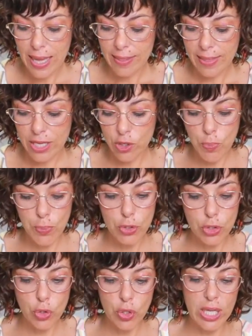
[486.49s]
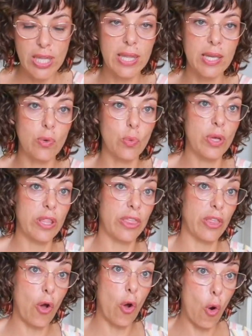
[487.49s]
that you put together with
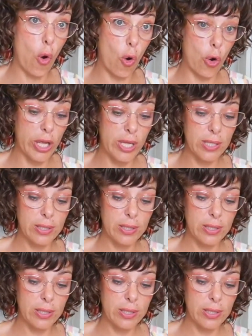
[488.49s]
oil